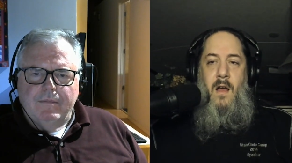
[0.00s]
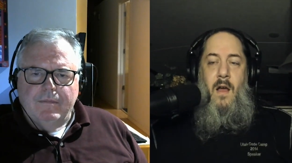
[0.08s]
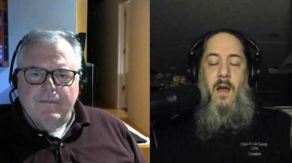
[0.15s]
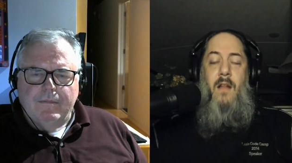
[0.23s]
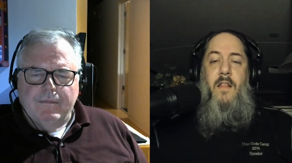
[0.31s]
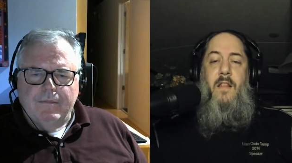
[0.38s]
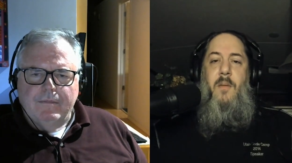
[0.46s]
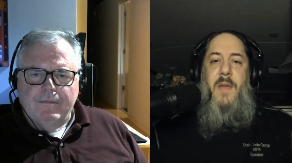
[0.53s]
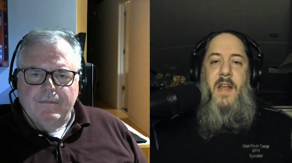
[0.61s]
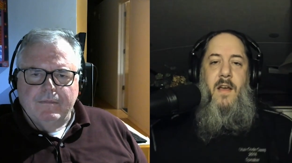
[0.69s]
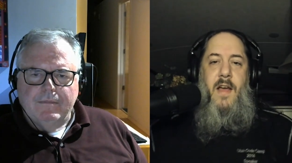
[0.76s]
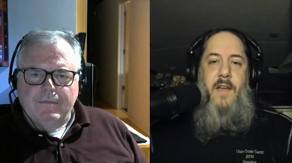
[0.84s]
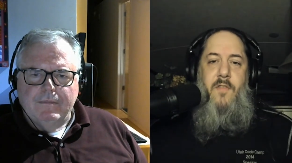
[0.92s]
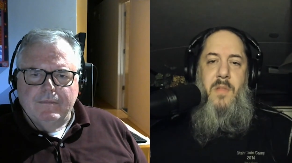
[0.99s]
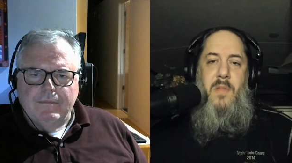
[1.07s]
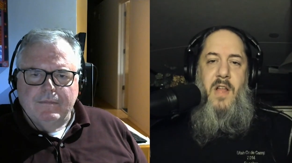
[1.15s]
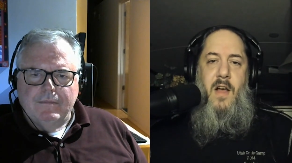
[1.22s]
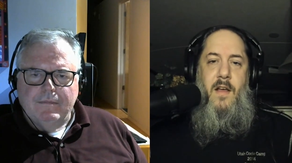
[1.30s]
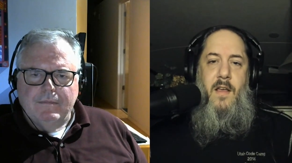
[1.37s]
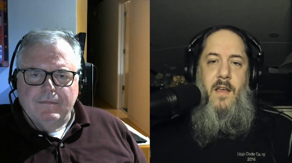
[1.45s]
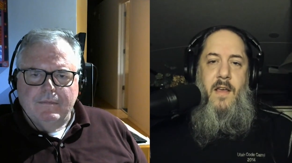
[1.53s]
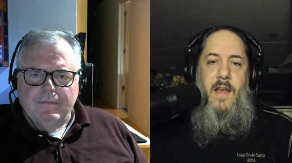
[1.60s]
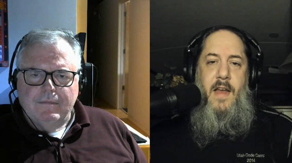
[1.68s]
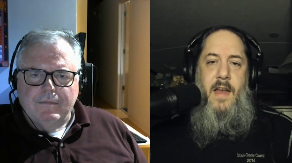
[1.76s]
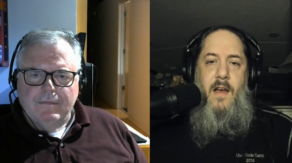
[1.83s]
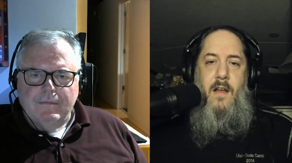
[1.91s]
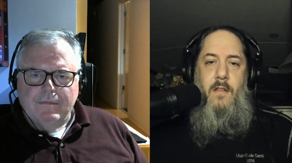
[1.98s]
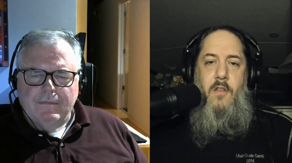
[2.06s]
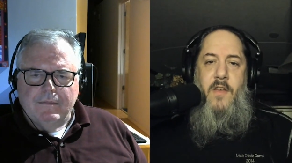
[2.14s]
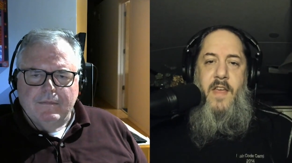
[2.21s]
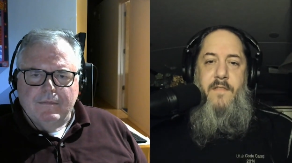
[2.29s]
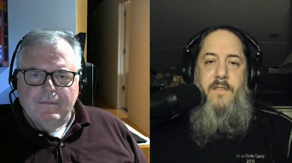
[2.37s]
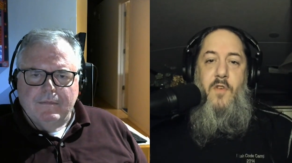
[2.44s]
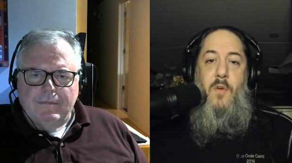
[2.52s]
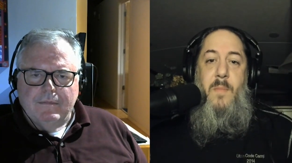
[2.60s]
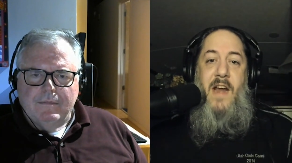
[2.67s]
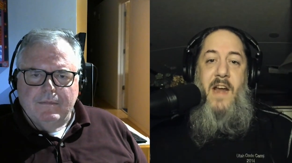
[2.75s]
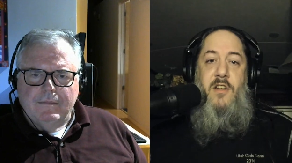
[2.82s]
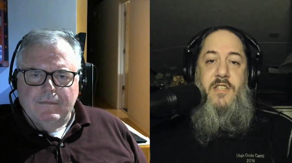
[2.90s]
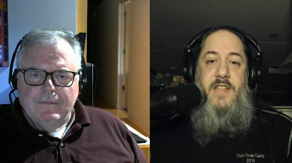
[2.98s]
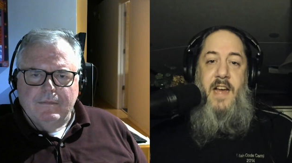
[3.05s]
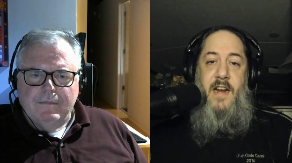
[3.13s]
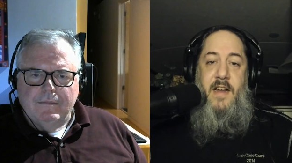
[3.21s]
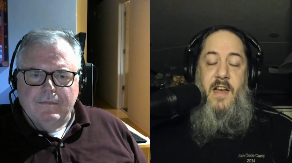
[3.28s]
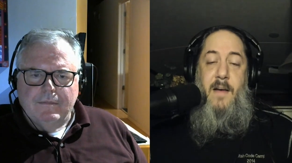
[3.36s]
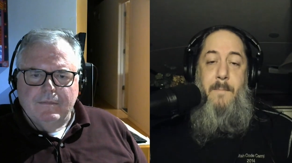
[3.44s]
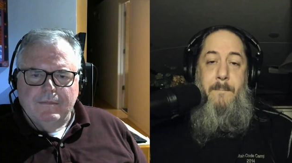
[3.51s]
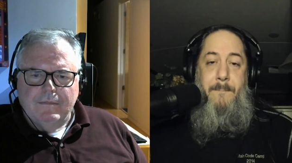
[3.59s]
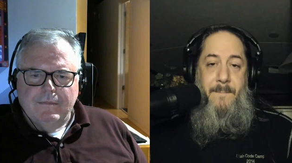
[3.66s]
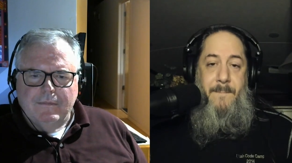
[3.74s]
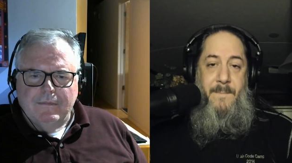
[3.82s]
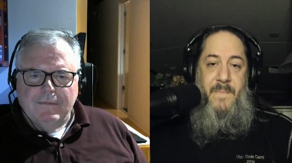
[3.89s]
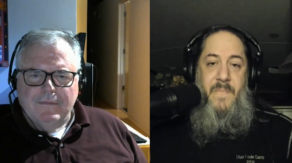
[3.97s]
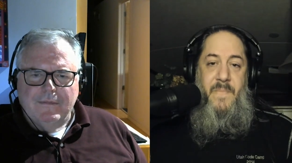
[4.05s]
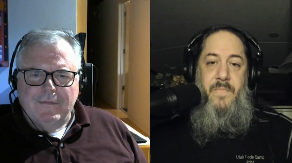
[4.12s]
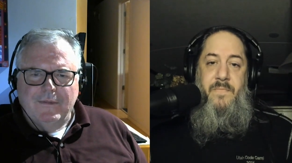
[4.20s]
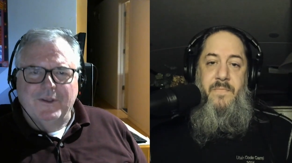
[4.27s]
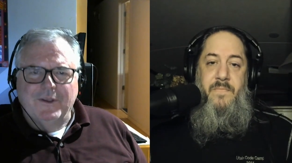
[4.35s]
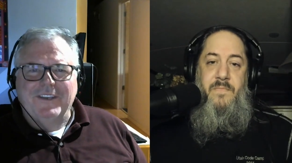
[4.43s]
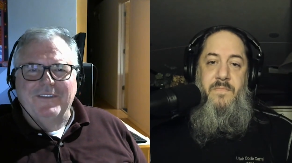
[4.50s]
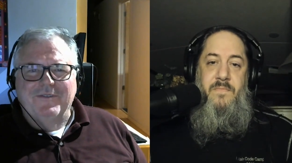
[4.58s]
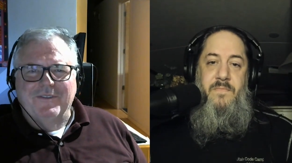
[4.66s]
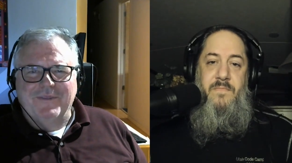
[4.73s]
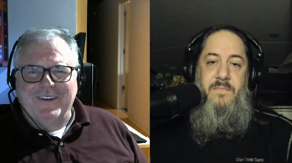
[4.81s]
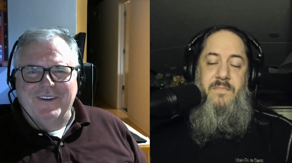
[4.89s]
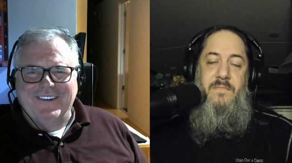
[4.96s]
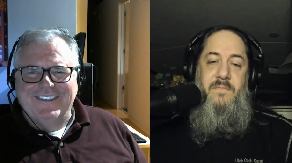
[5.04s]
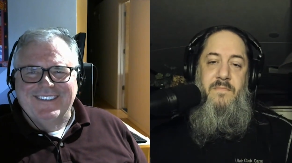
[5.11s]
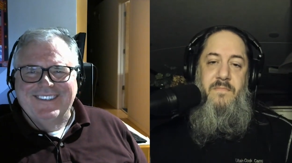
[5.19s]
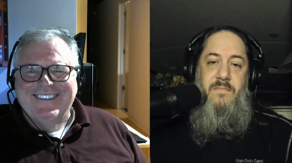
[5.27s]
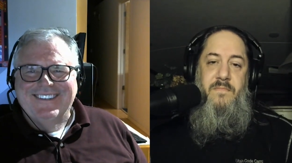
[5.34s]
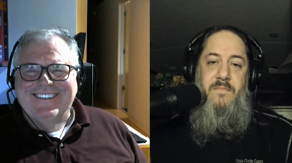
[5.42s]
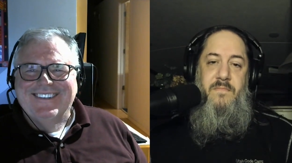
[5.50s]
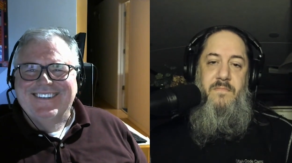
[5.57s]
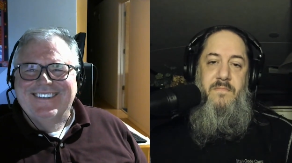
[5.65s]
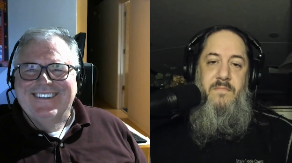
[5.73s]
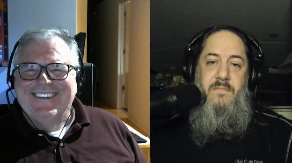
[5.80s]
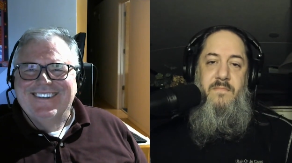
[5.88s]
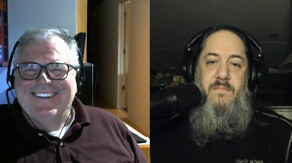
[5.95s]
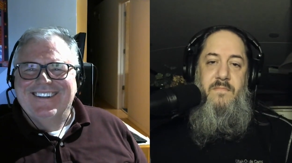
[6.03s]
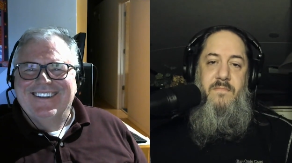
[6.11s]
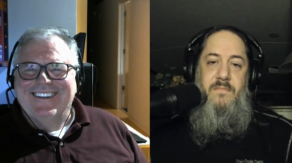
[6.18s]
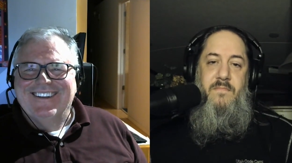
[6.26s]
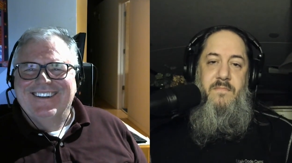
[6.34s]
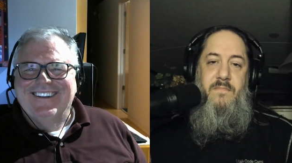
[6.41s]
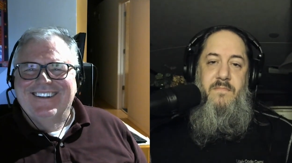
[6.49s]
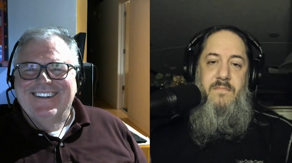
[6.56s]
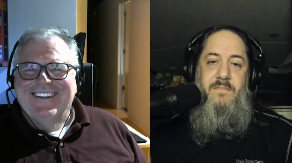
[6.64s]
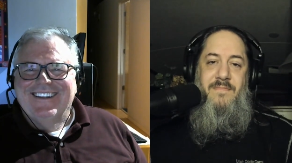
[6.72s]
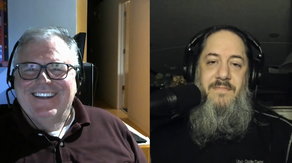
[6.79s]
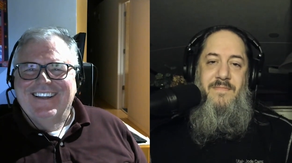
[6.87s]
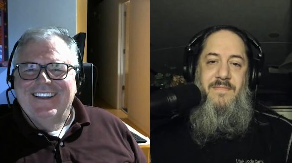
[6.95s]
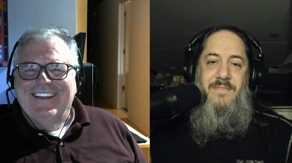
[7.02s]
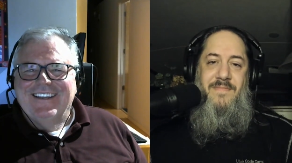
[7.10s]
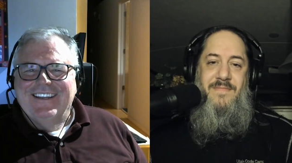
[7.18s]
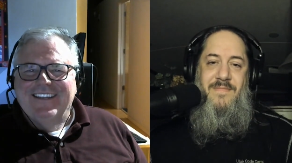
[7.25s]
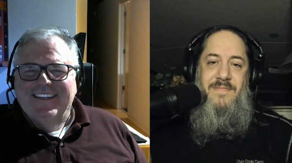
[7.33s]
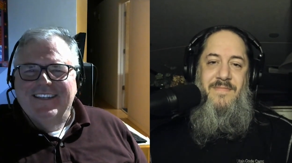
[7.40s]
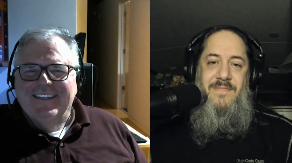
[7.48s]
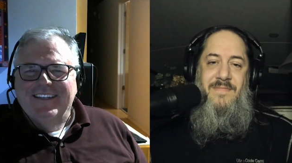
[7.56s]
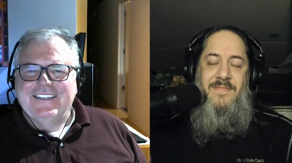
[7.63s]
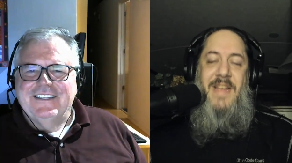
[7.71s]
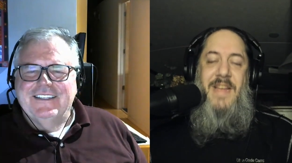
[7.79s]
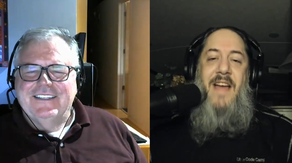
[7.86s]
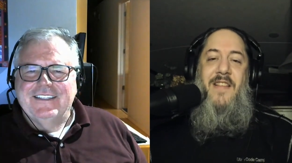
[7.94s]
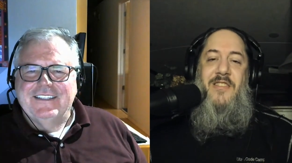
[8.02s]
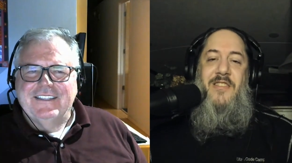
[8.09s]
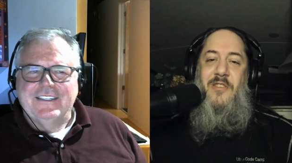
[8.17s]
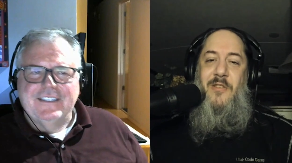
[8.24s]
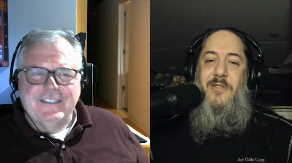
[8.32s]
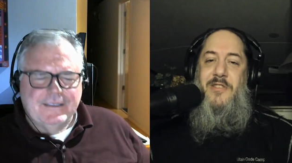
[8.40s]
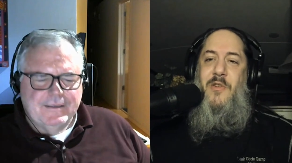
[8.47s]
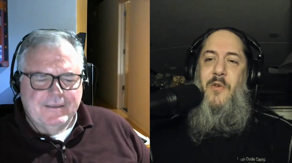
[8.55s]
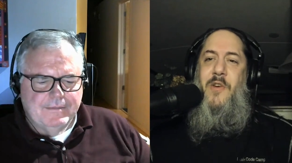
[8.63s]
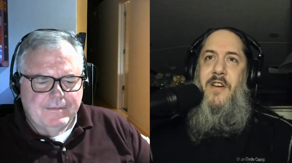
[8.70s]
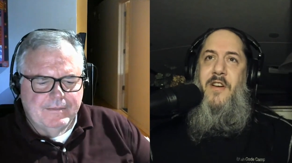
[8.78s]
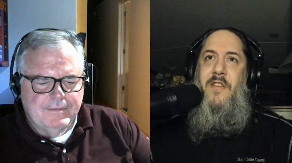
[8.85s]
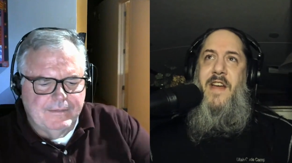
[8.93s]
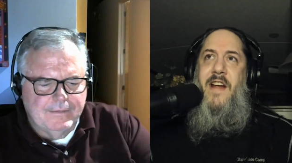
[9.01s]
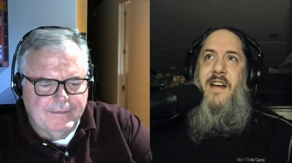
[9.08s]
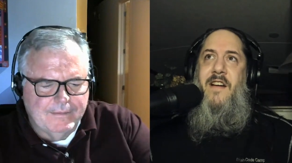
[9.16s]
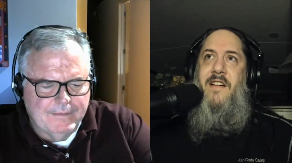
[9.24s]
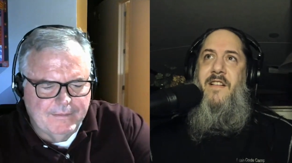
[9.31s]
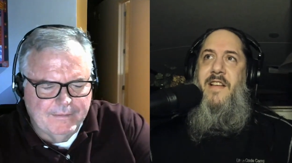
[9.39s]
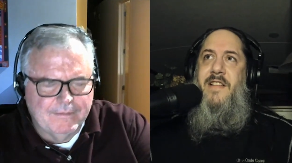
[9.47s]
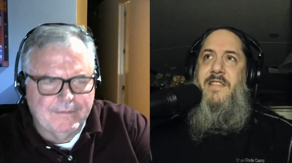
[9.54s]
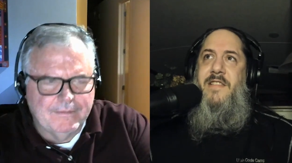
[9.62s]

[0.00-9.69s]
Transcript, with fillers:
Speaker 1: A little bit. I have a blog at uh, lookingforbears.com.
Speaker 2: Looking for bears. I like it.
Speaker 1: Yeah, there's a whole story on there. It's